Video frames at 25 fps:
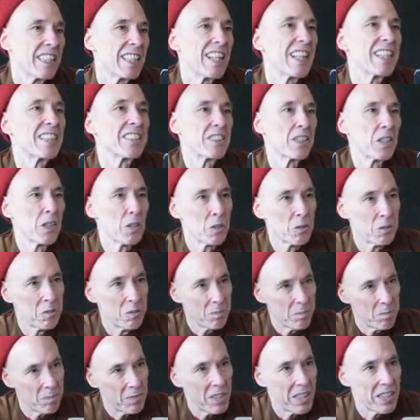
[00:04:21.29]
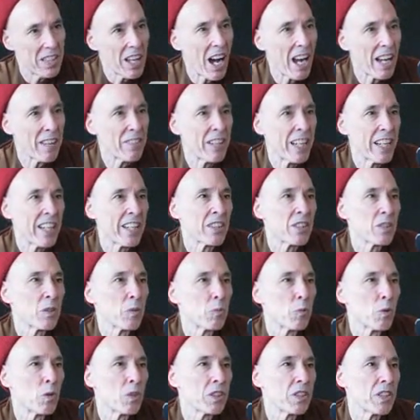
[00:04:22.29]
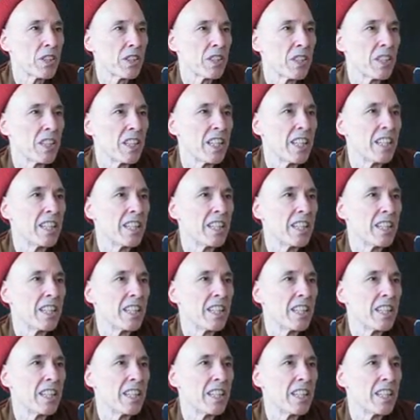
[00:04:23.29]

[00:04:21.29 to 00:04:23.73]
as though diving into water,